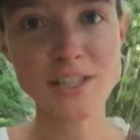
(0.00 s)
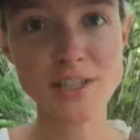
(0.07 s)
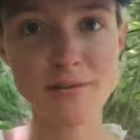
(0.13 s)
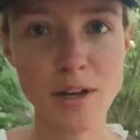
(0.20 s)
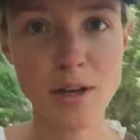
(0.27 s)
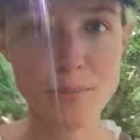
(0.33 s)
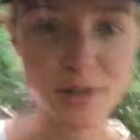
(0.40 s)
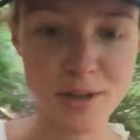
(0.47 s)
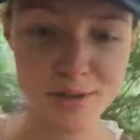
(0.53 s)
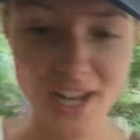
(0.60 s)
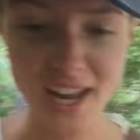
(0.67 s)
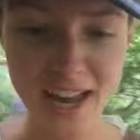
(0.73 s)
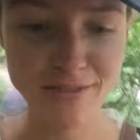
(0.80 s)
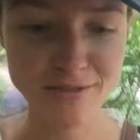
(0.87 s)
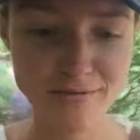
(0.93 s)
actually wrote a book which
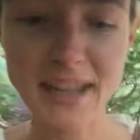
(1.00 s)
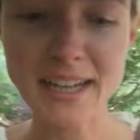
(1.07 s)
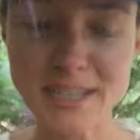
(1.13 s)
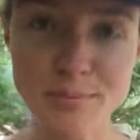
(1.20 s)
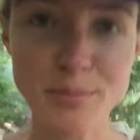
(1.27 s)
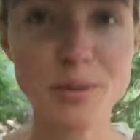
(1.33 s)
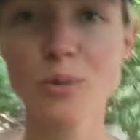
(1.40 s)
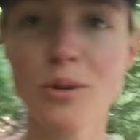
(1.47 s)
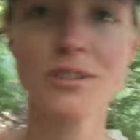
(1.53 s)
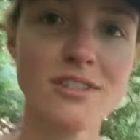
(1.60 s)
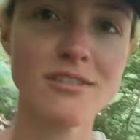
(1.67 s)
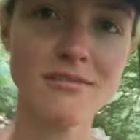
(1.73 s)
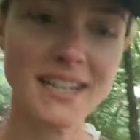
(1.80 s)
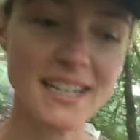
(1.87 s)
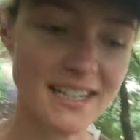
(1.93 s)
I haven't read but want
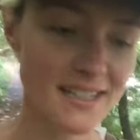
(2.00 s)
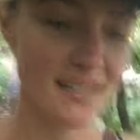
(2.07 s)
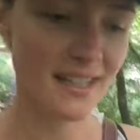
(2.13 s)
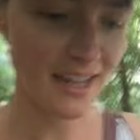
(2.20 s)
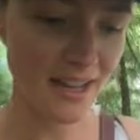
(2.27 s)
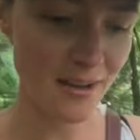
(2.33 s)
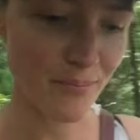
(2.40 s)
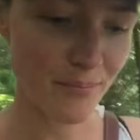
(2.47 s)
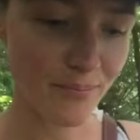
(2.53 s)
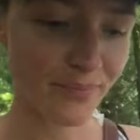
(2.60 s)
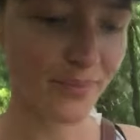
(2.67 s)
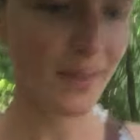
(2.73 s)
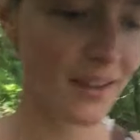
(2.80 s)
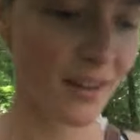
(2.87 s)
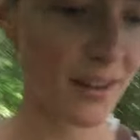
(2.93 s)
to read,
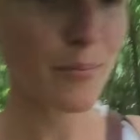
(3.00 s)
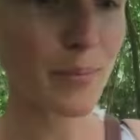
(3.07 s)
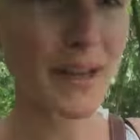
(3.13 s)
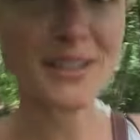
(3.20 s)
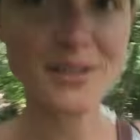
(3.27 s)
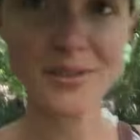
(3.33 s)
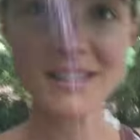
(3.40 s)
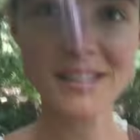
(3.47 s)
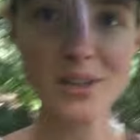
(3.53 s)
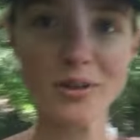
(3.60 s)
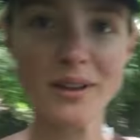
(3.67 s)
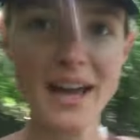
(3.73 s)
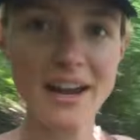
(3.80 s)
based on this whole